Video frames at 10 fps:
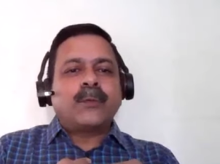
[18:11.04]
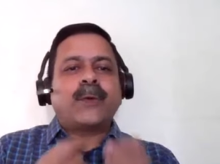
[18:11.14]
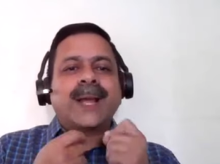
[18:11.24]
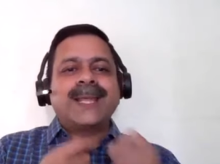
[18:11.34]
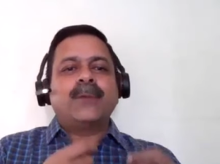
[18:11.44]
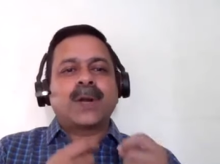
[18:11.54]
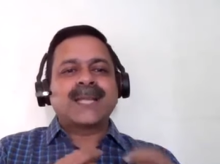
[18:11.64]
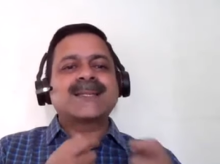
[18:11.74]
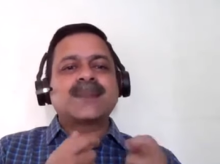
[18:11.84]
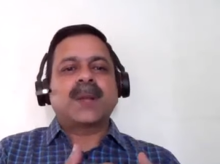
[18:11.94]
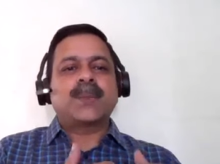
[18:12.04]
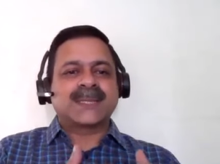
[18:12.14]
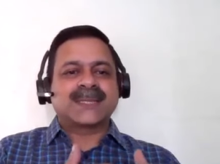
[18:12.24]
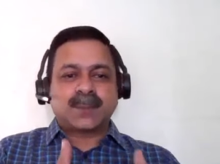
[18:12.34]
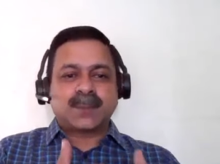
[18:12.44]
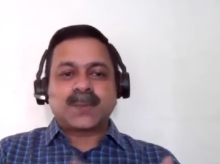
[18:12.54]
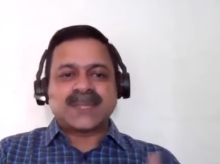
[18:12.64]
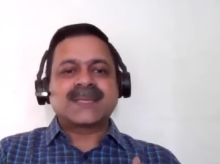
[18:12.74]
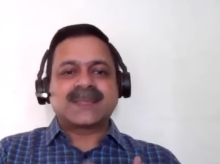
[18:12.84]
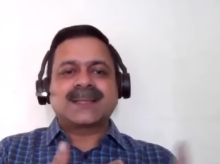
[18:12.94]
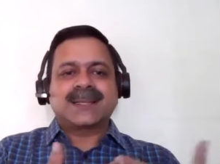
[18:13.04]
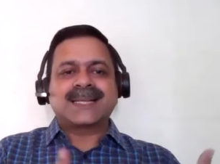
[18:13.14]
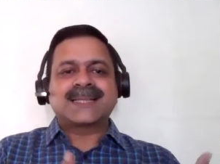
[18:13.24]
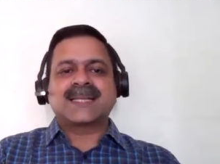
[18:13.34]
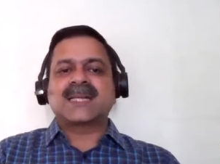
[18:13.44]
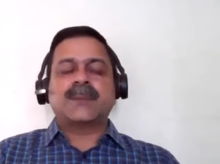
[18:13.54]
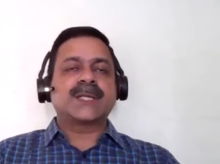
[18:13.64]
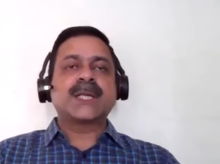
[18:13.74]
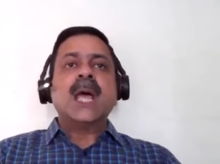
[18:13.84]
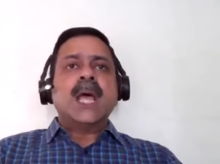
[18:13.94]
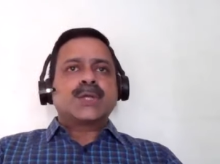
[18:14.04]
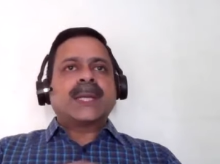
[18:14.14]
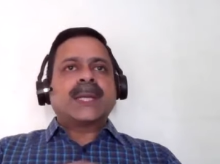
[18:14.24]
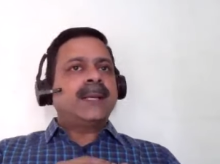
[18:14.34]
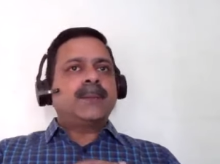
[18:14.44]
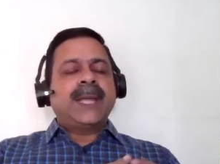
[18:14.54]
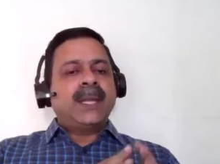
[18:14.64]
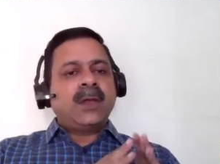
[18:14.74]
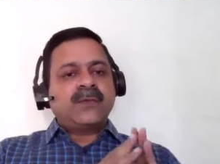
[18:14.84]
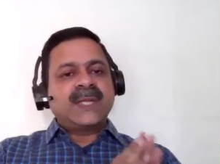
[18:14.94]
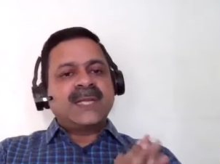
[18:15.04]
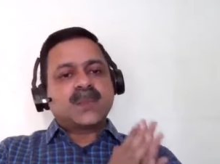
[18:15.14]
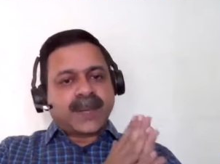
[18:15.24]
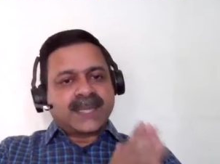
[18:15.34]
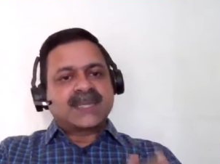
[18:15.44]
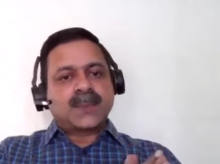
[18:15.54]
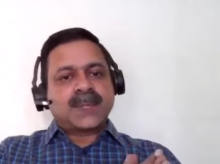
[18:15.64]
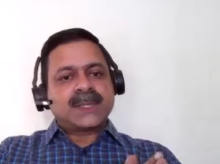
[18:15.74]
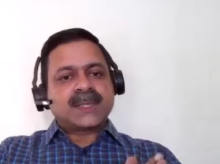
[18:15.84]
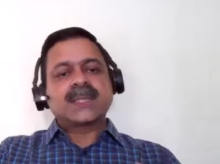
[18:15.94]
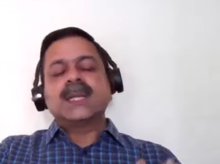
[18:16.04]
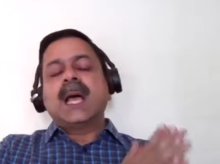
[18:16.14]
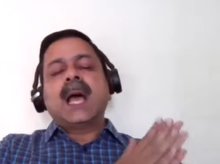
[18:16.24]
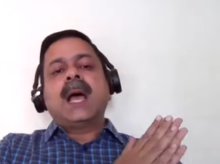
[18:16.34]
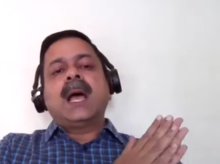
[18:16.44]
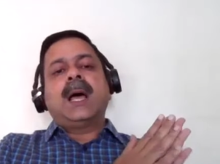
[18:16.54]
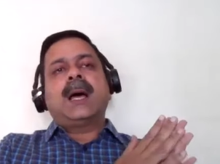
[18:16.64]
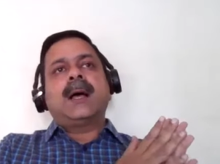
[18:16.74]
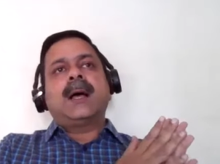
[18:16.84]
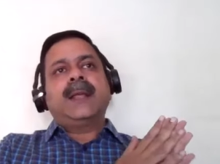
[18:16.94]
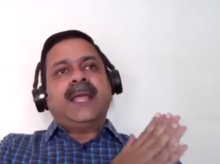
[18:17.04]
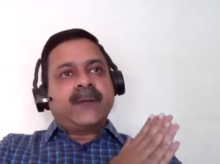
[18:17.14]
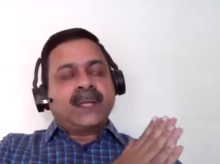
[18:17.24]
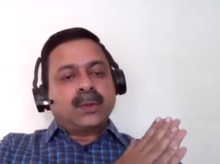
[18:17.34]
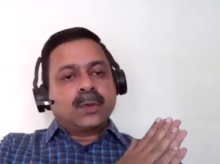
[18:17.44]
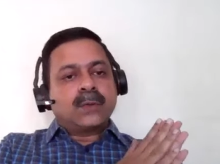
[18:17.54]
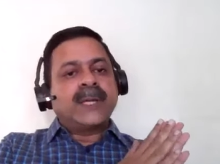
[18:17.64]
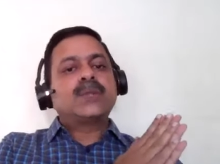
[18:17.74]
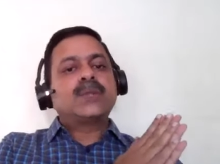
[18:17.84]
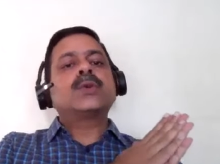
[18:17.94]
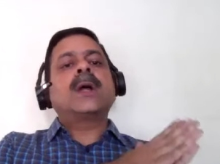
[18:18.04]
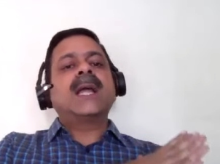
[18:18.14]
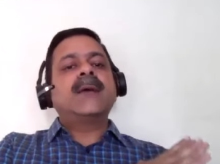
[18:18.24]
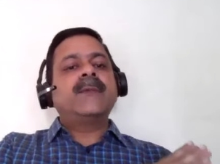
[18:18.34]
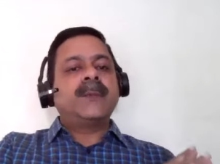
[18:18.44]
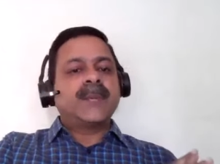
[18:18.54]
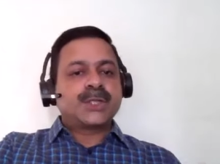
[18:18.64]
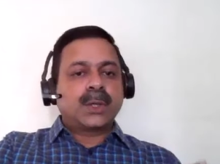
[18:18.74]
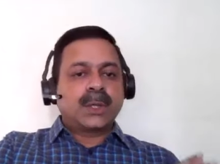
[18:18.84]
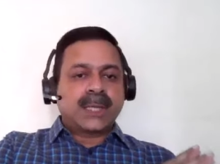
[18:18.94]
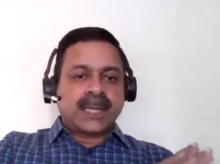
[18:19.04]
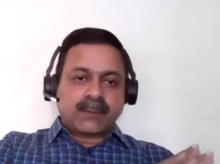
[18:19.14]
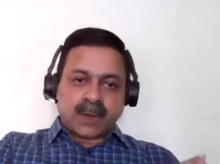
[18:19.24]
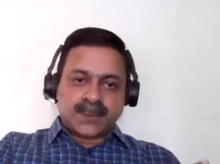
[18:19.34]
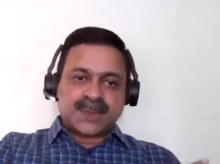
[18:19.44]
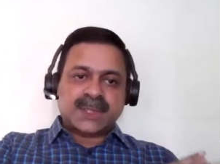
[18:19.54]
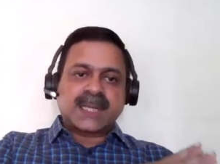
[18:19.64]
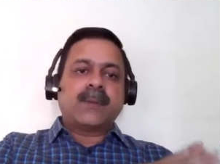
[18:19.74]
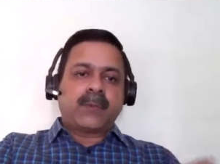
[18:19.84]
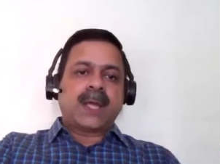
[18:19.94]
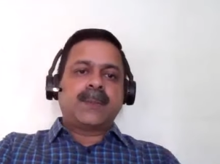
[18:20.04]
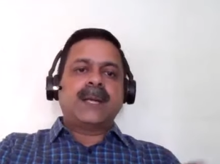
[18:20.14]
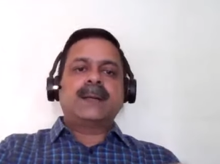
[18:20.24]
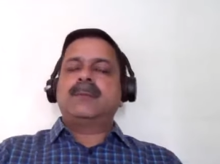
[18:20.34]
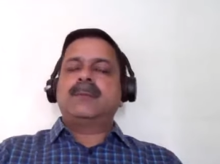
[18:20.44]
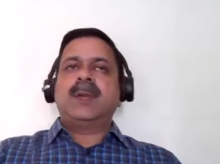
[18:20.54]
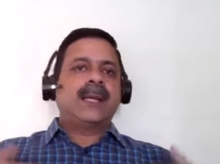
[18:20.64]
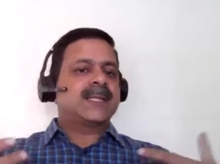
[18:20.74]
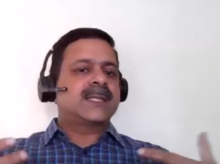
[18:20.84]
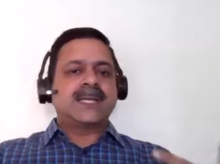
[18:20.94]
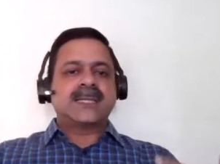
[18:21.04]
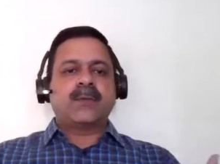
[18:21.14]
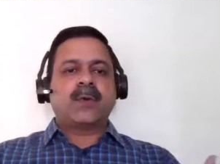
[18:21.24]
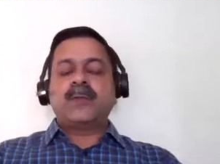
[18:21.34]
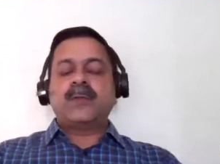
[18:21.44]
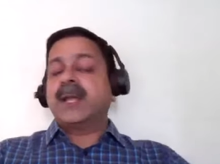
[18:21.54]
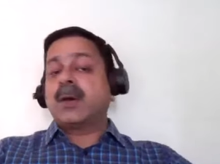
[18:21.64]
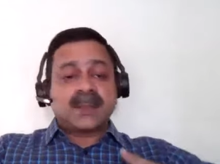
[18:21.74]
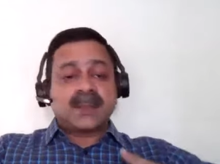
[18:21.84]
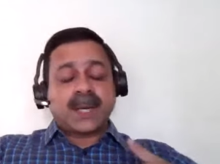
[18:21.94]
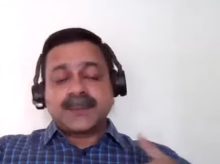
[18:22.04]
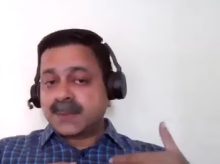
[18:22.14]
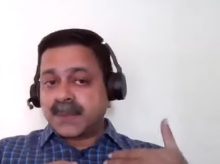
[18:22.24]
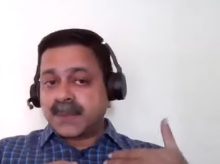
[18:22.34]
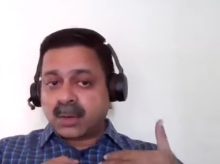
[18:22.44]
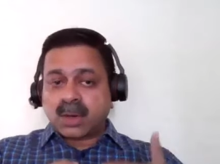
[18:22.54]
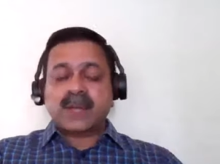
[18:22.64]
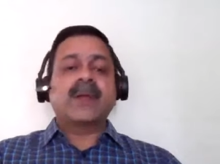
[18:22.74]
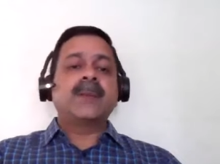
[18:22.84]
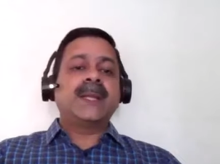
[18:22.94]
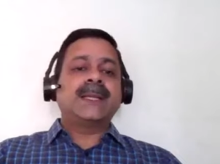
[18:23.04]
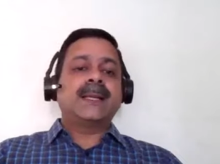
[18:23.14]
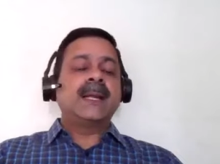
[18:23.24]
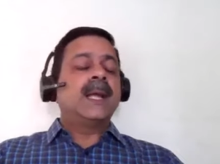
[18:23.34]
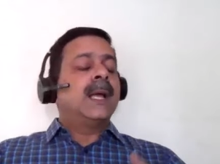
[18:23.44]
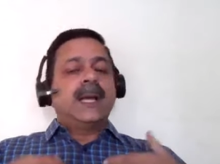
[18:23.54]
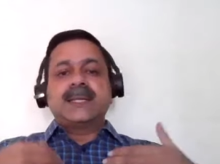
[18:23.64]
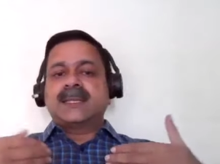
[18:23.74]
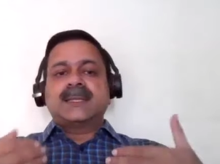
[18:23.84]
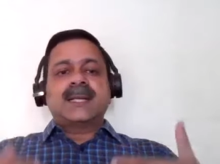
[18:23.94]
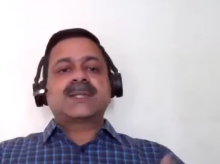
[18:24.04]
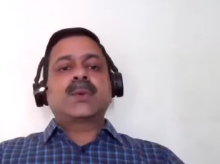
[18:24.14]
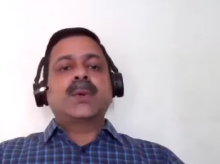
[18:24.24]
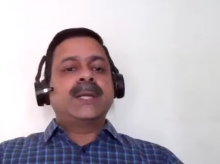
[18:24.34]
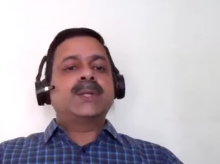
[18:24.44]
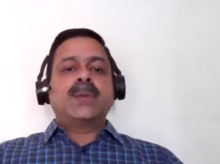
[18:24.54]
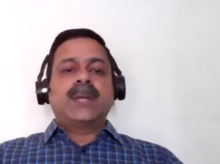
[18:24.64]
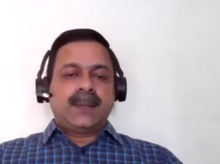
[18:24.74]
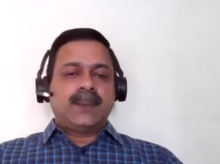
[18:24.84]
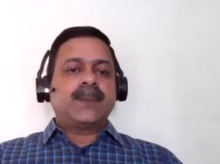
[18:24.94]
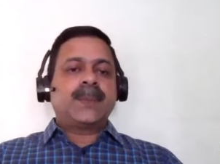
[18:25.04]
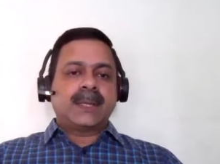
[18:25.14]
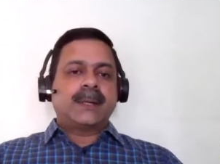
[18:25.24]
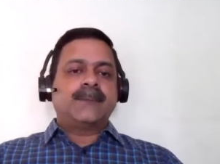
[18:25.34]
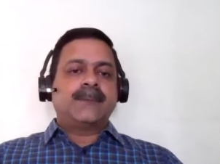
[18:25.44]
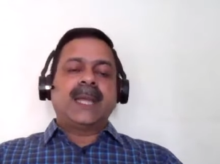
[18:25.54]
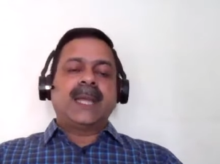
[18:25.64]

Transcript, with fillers: why what is the purpose that purpose gets established so i think many of these principles uh, even though we do not have a mature DevOps environment, uh, let's say it's evolving, or sometimes it may not even be there. It's, uh, that's going to help uh,